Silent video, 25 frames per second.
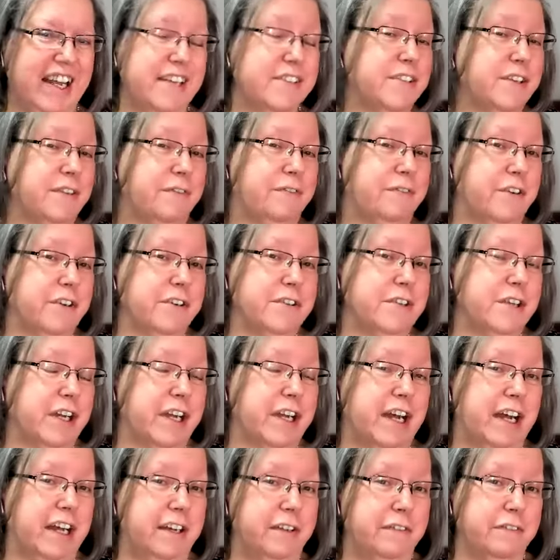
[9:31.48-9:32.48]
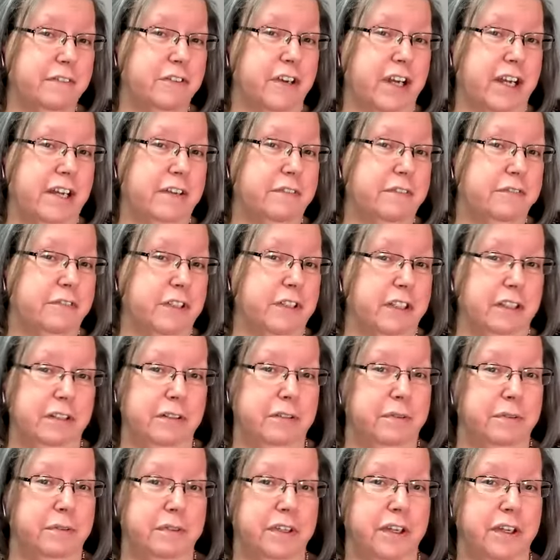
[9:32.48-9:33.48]
is at first a kind of
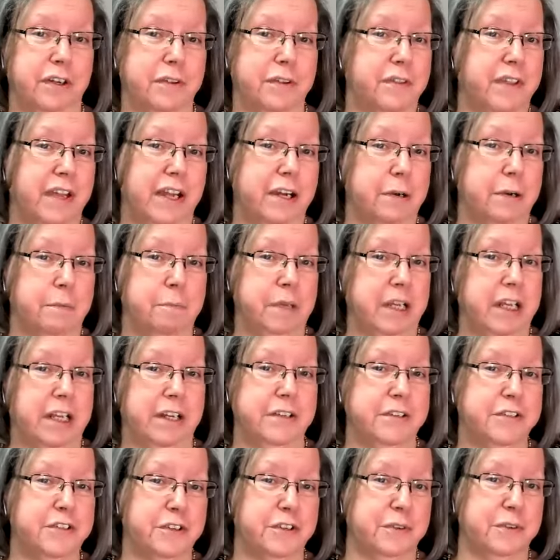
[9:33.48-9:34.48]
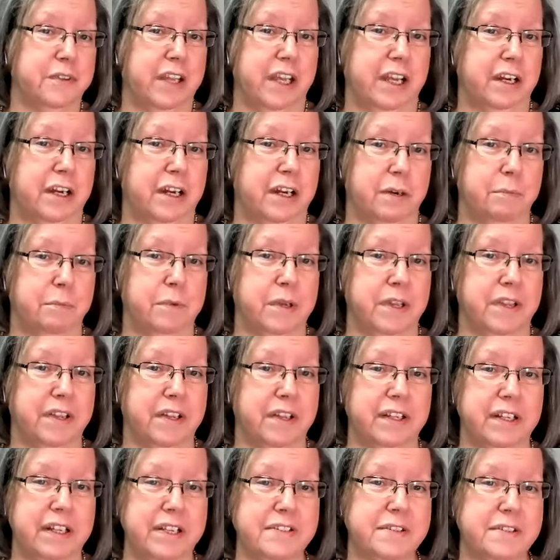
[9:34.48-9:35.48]
granfalloon. You're there because you're there with
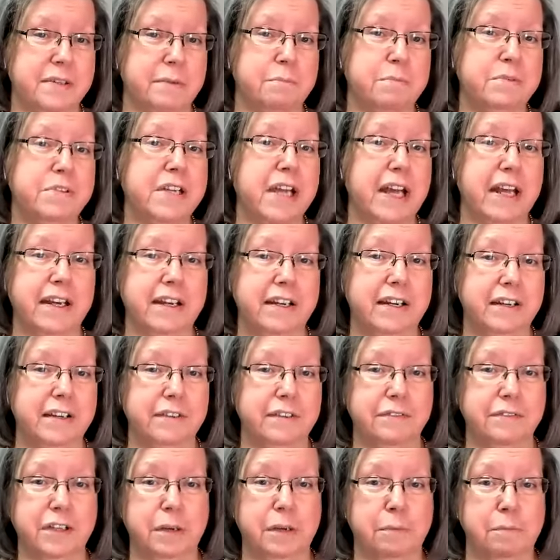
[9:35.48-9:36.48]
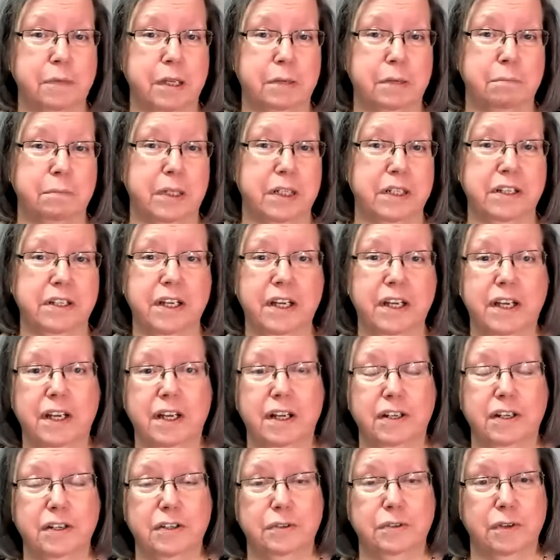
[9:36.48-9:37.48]
at least some tentative commitment
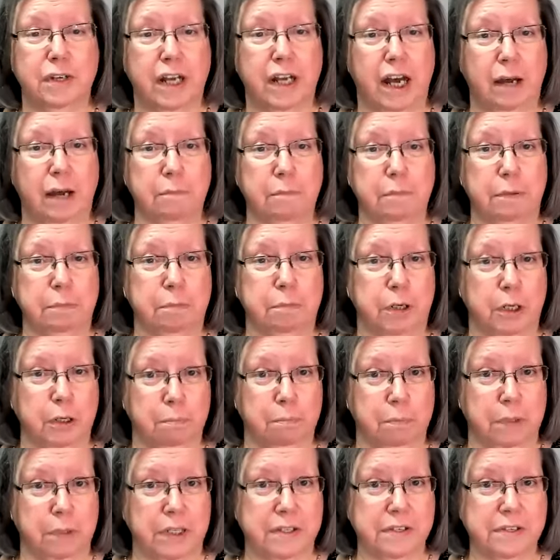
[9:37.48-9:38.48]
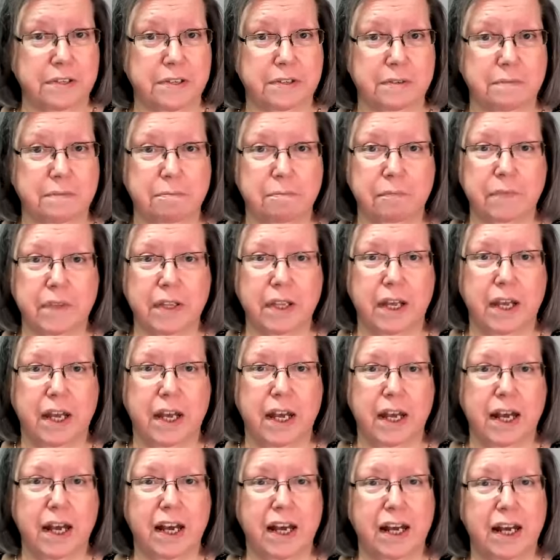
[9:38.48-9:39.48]
to a common purpose,
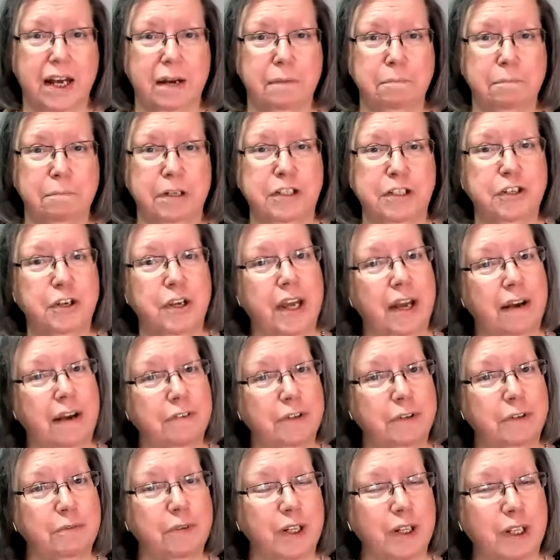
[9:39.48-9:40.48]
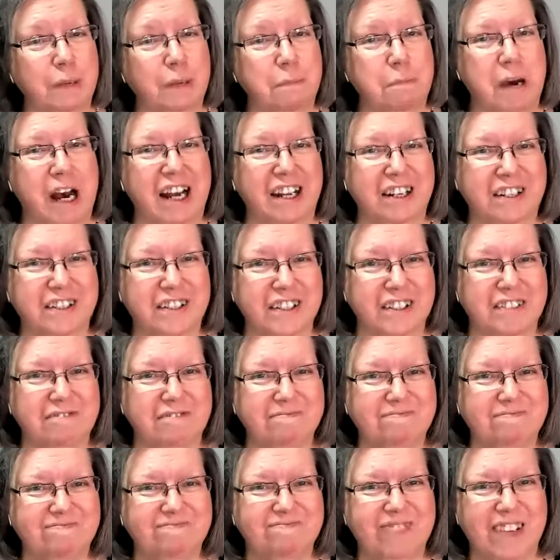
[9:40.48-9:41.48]
uh, but you haven't really
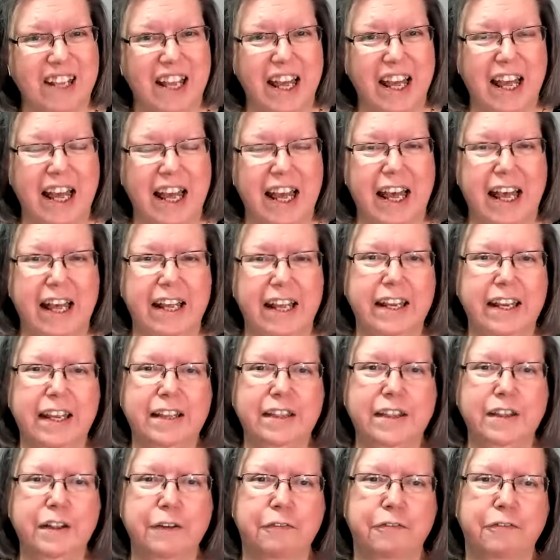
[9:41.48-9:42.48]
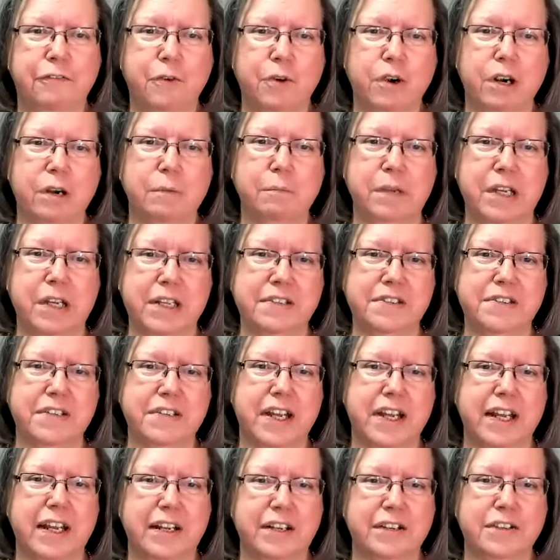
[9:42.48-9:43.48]
bonded. And in the forming
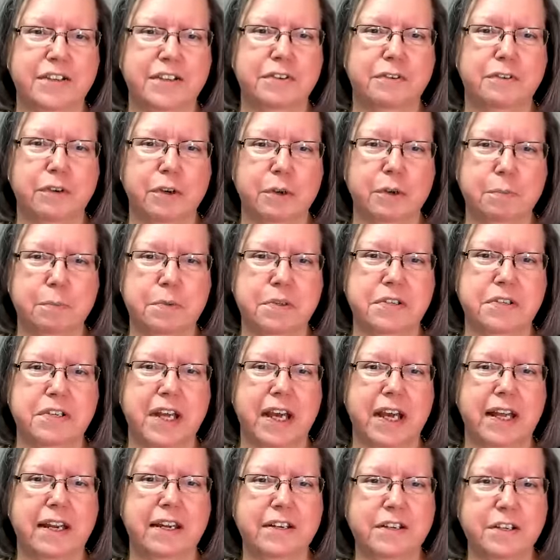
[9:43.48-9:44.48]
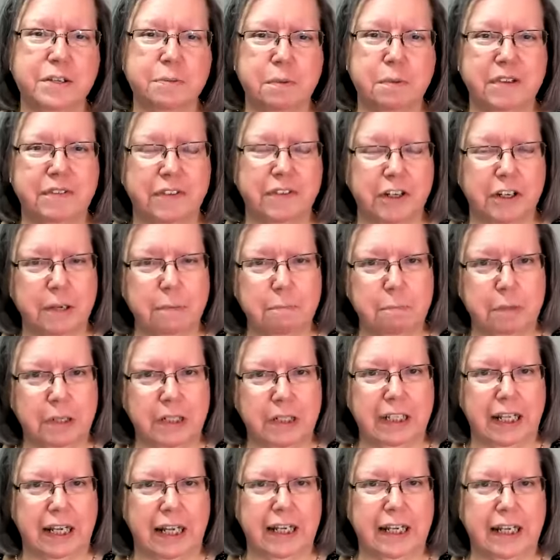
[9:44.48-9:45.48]
stage, groups tend to be very
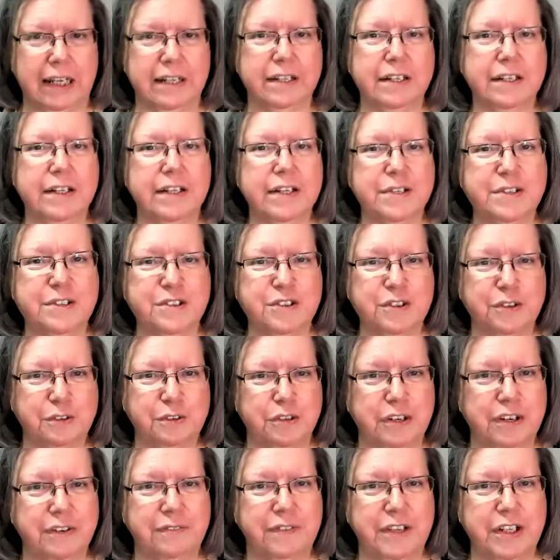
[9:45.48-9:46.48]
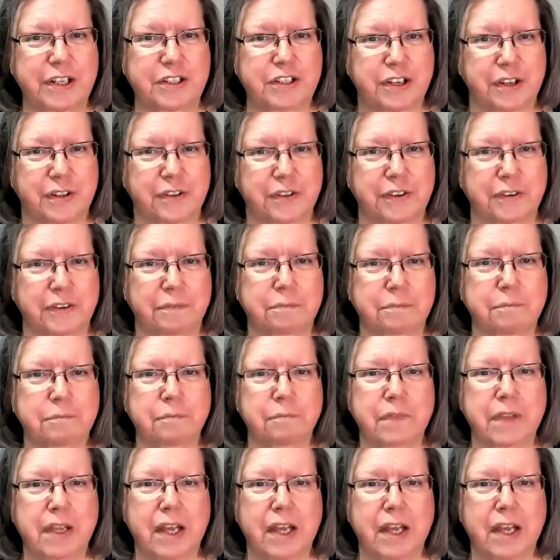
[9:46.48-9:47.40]
polite and considerate of each other